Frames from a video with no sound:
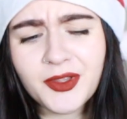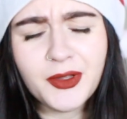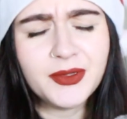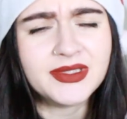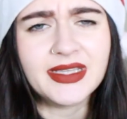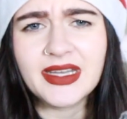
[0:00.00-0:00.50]

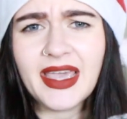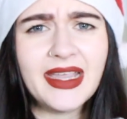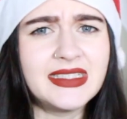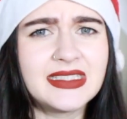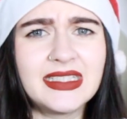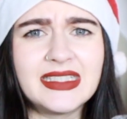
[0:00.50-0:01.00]
views and
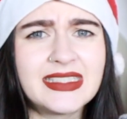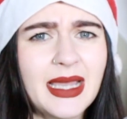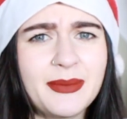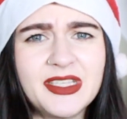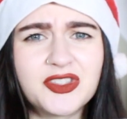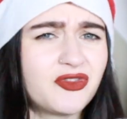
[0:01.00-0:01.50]
occasionally
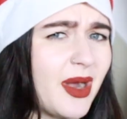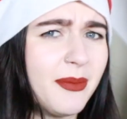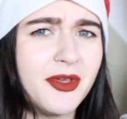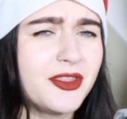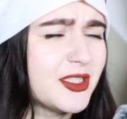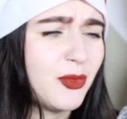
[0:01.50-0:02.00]
Sammy's
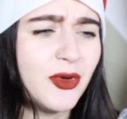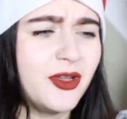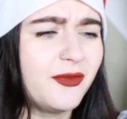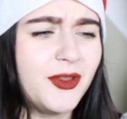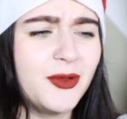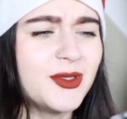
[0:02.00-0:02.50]
grandmother's point
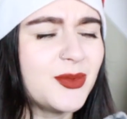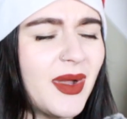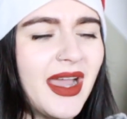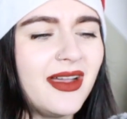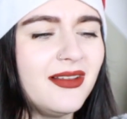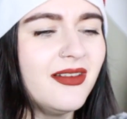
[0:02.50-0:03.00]
of view as
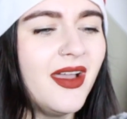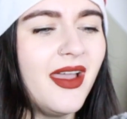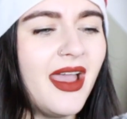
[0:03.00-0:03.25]
well.